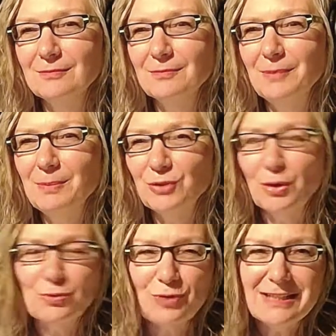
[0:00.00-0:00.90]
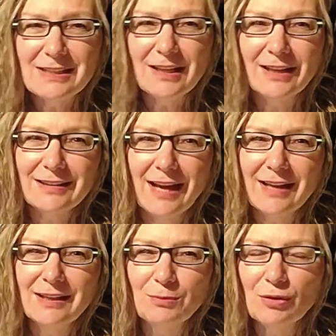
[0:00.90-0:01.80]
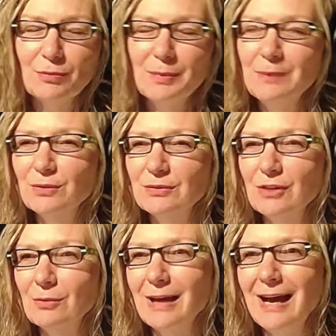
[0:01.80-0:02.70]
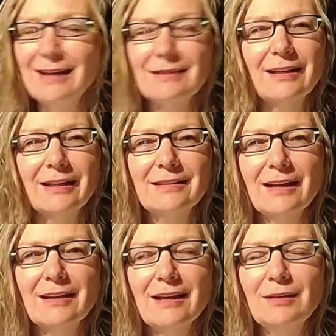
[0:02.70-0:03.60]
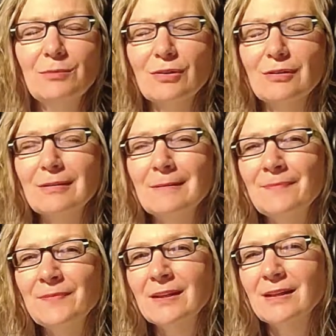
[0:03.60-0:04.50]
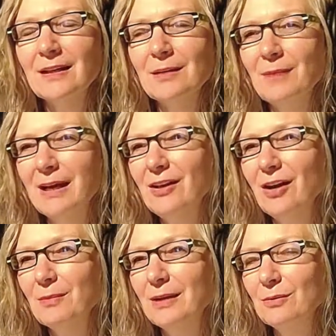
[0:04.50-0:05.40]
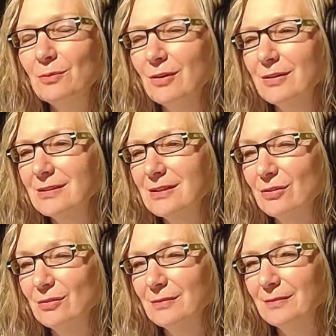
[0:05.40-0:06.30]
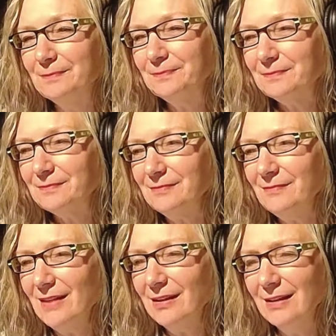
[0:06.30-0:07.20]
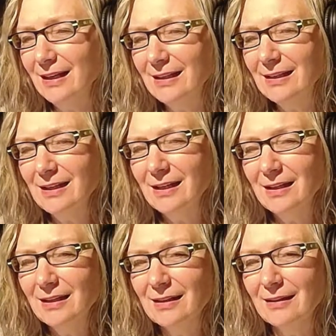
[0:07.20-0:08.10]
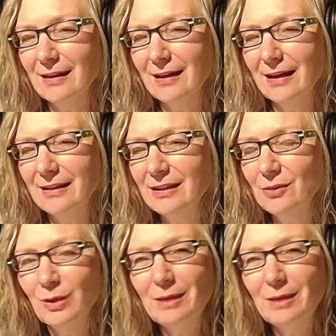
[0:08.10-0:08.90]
people don't dress like that anymore, people don't act like that anymore. And my comment was that I think way